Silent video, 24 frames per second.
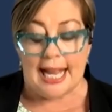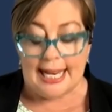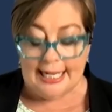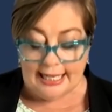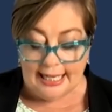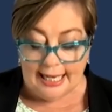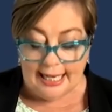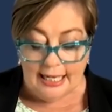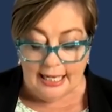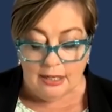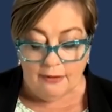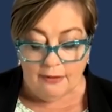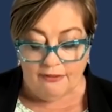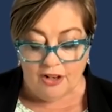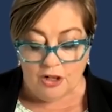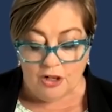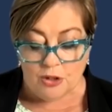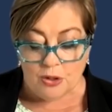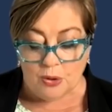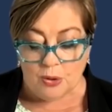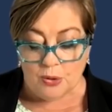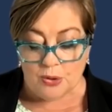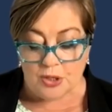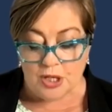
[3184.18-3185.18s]
and
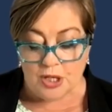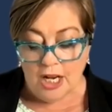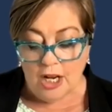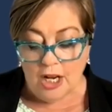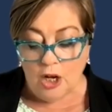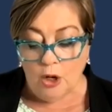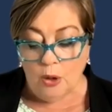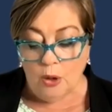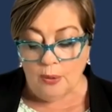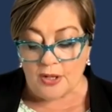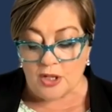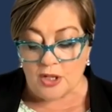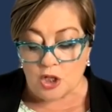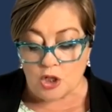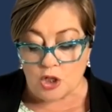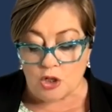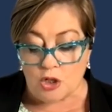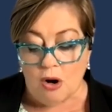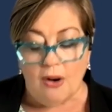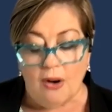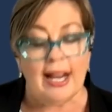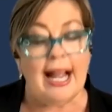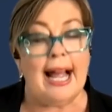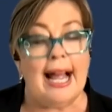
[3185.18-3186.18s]
individuals who are
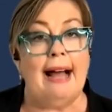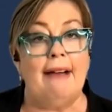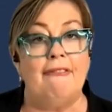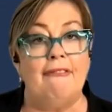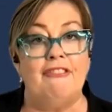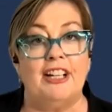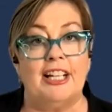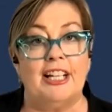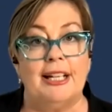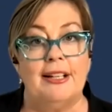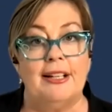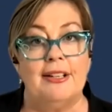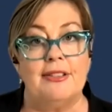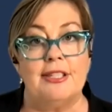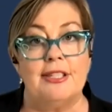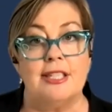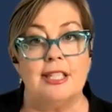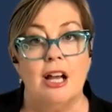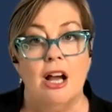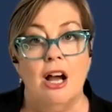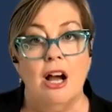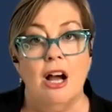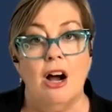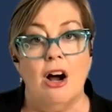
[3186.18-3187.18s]
strong
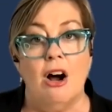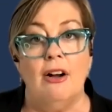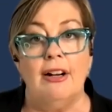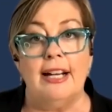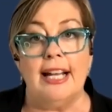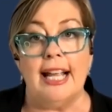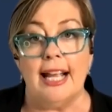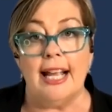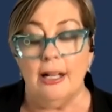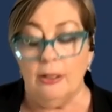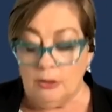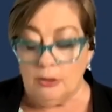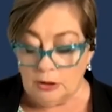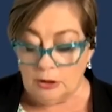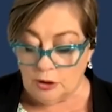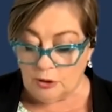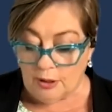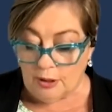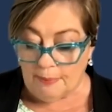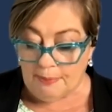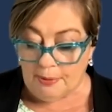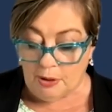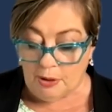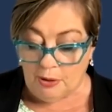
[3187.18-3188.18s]
advocates on elder
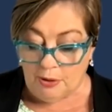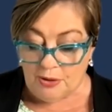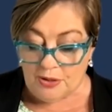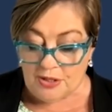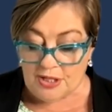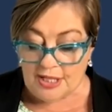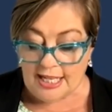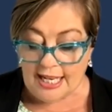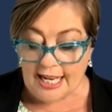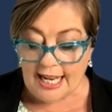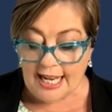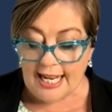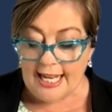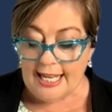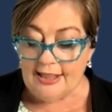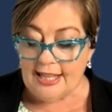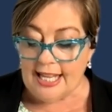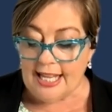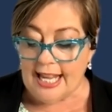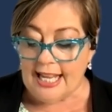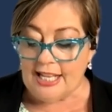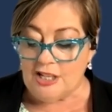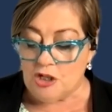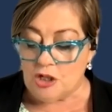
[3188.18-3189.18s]
abuse in
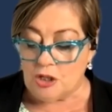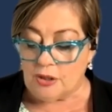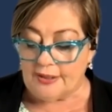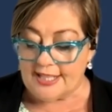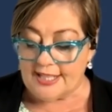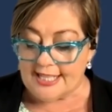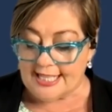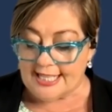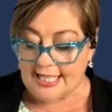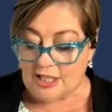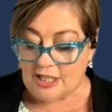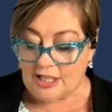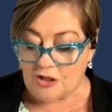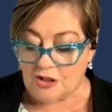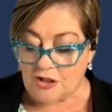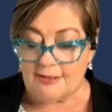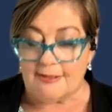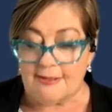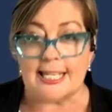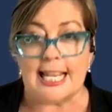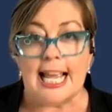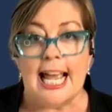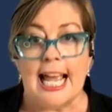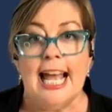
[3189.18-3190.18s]
their
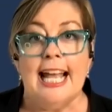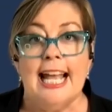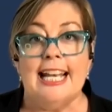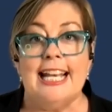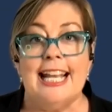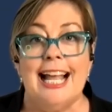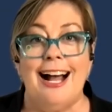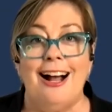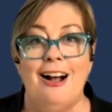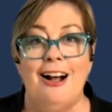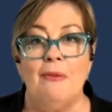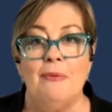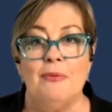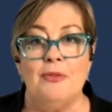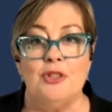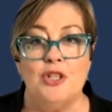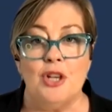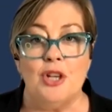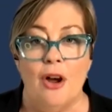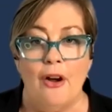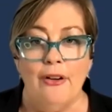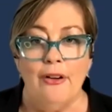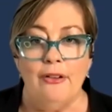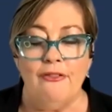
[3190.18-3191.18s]
jurisdictions. Now,
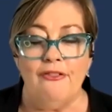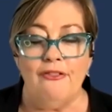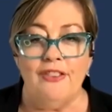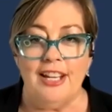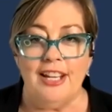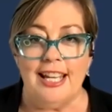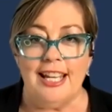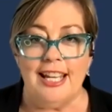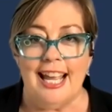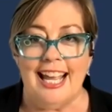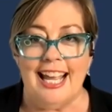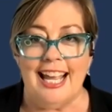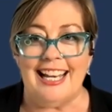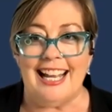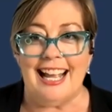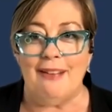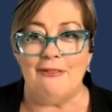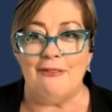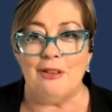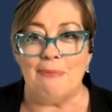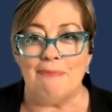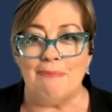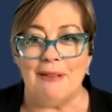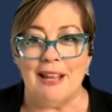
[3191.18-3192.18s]
don't forget, have
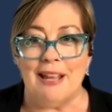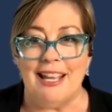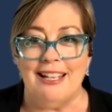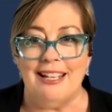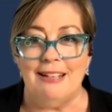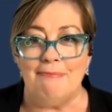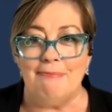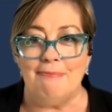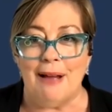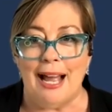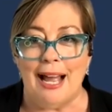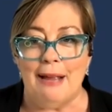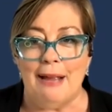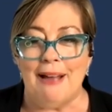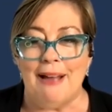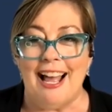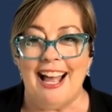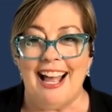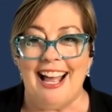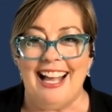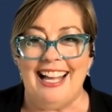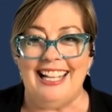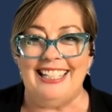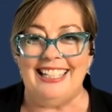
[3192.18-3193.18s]
your pen and paper
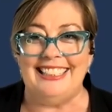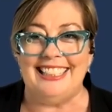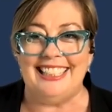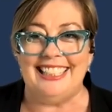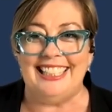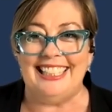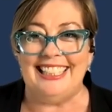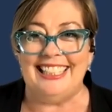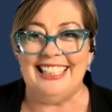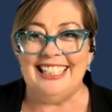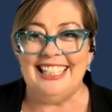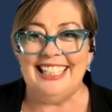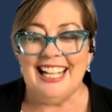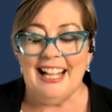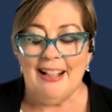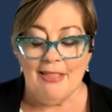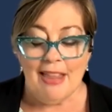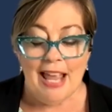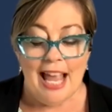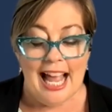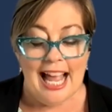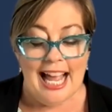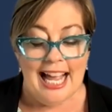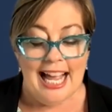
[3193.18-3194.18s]
handy,
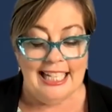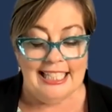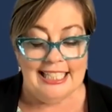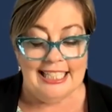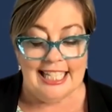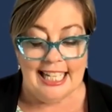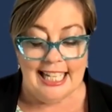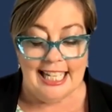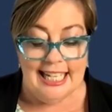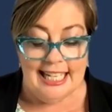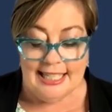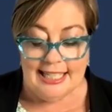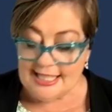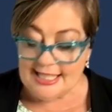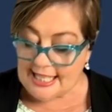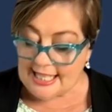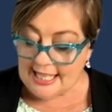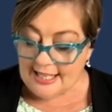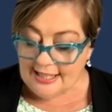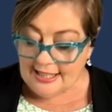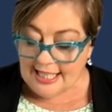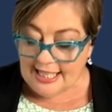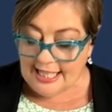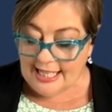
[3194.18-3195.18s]
and it's
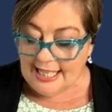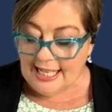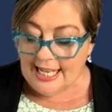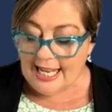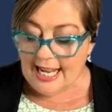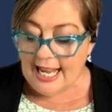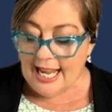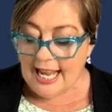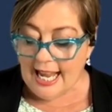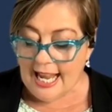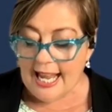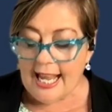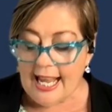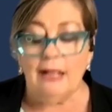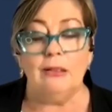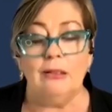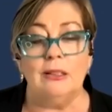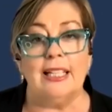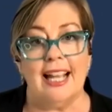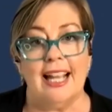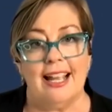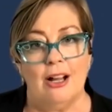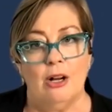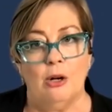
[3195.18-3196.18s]
the
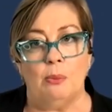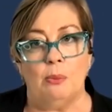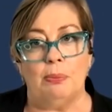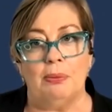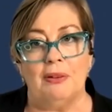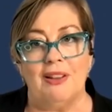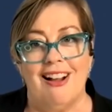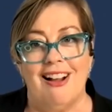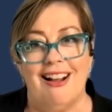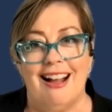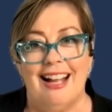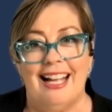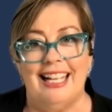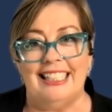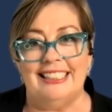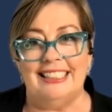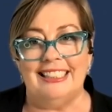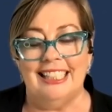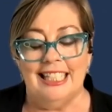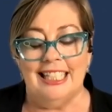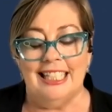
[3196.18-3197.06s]
Elder Helpline.